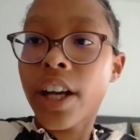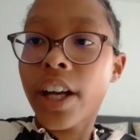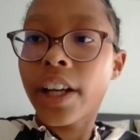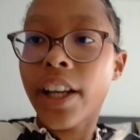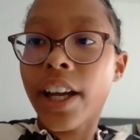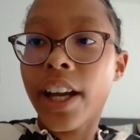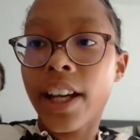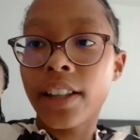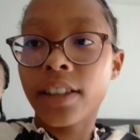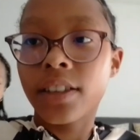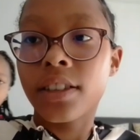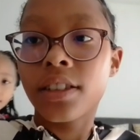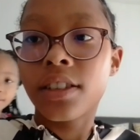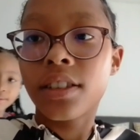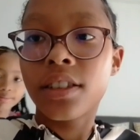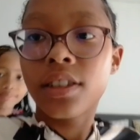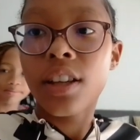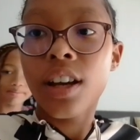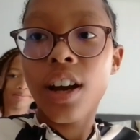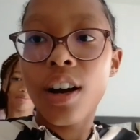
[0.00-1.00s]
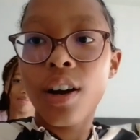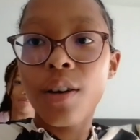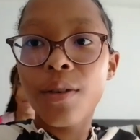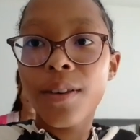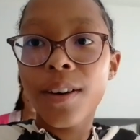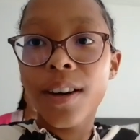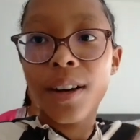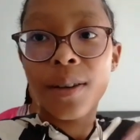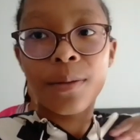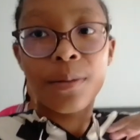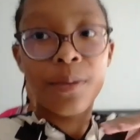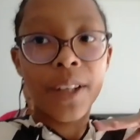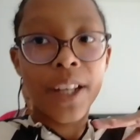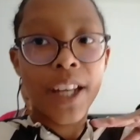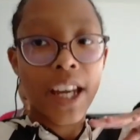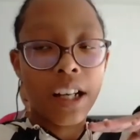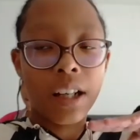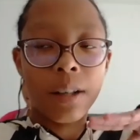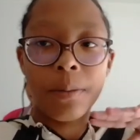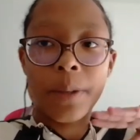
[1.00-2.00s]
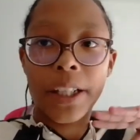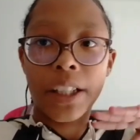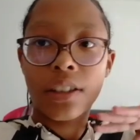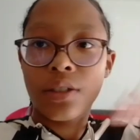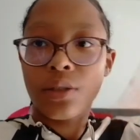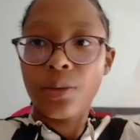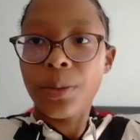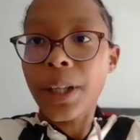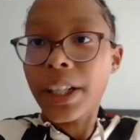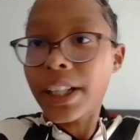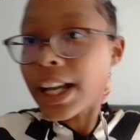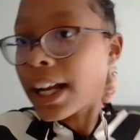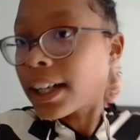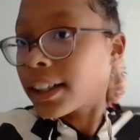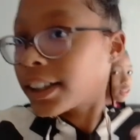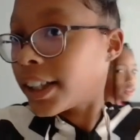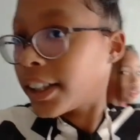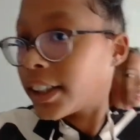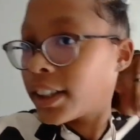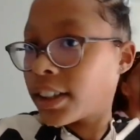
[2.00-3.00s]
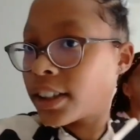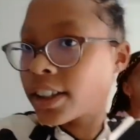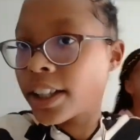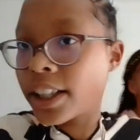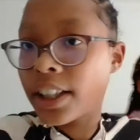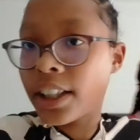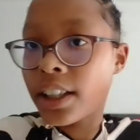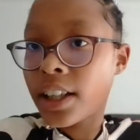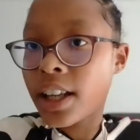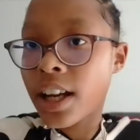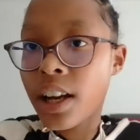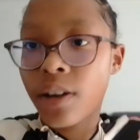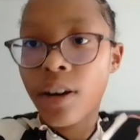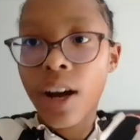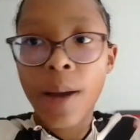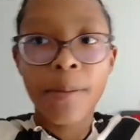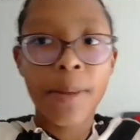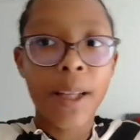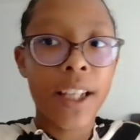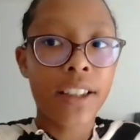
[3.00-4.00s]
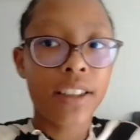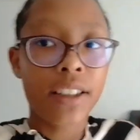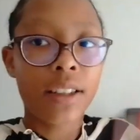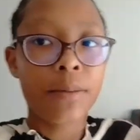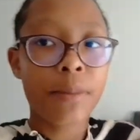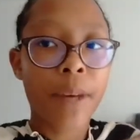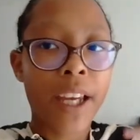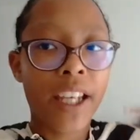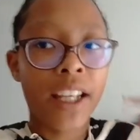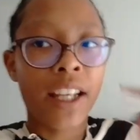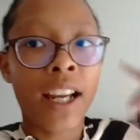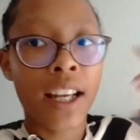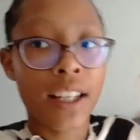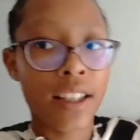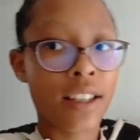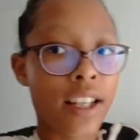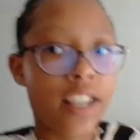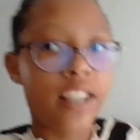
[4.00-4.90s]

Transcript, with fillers: Hey guys, so we had a bet. We are done getting ready now. I plaited my hair last